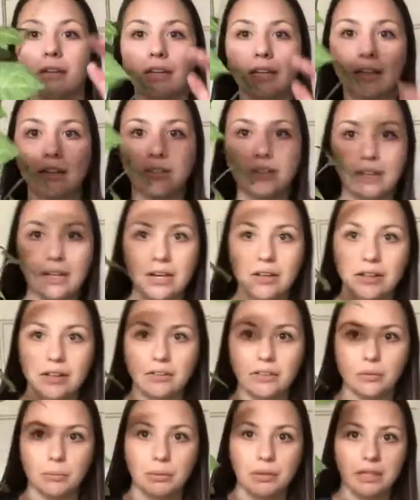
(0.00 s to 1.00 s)
Like, you see how these
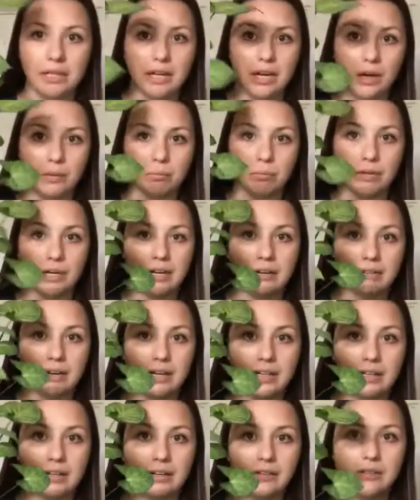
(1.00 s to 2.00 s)
are pretty upright right
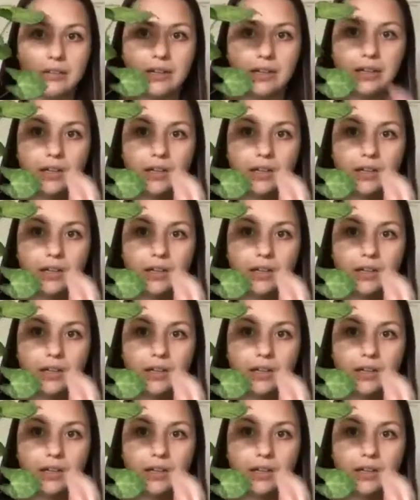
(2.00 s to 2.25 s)
now?